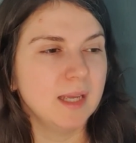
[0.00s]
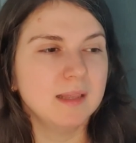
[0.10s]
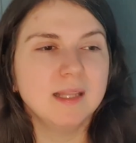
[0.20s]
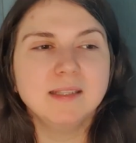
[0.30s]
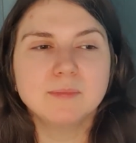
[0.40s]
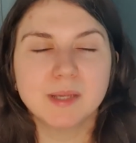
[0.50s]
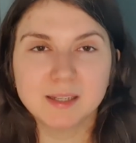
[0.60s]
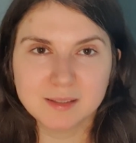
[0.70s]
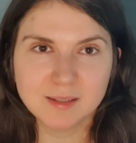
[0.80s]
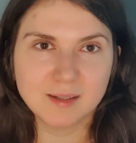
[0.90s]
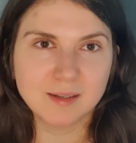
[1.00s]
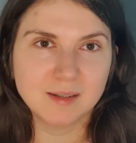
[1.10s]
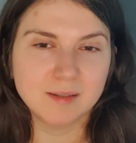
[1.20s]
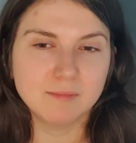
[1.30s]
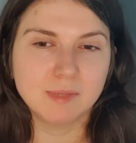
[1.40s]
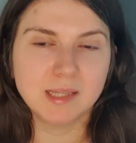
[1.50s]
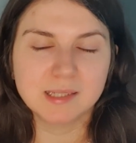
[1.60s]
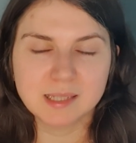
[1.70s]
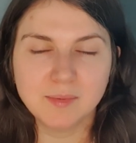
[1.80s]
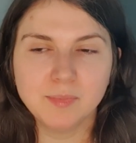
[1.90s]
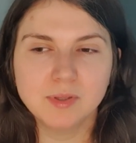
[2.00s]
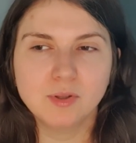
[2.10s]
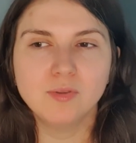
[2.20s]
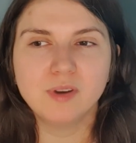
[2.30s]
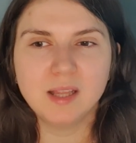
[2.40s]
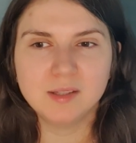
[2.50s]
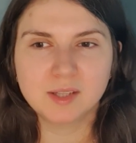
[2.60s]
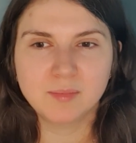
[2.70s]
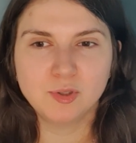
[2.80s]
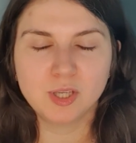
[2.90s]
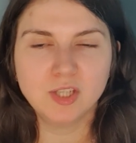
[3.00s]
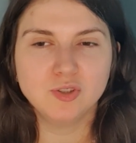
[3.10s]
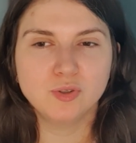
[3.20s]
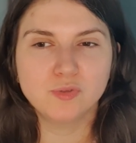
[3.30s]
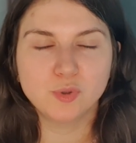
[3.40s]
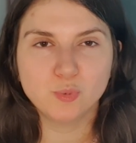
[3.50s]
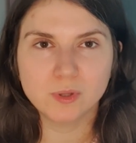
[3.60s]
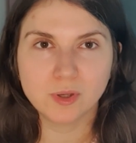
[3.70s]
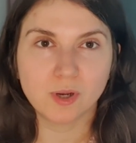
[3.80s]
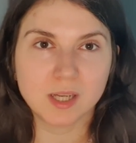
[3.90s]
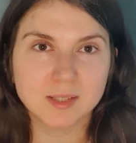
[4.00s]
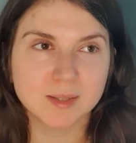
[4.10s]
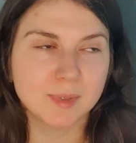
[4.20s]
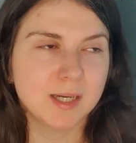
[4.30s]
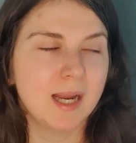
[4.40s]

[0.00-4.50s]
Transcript: Let's make an example nonviolent communication of you with your customer,